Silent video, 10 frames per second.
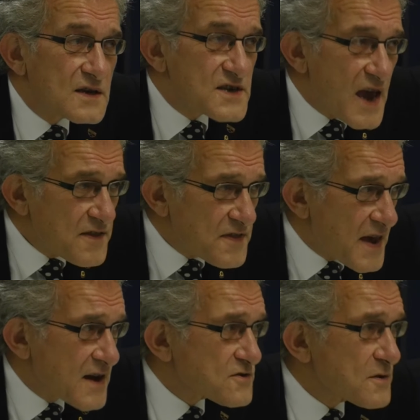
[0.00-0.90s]

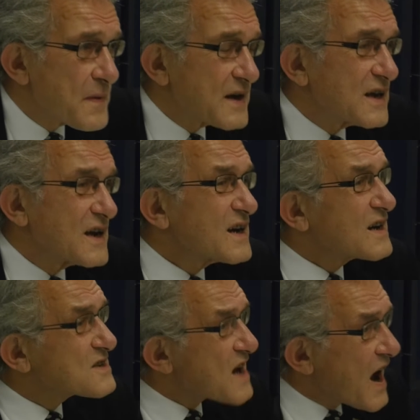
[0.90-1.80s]
10,000 men here
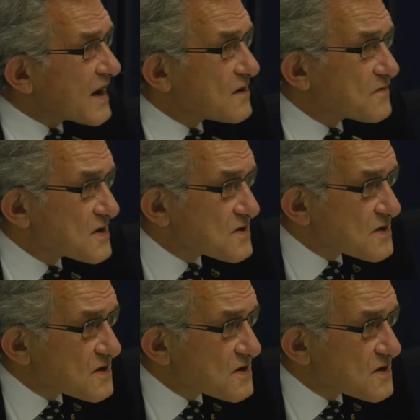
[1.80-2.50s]
are dying of this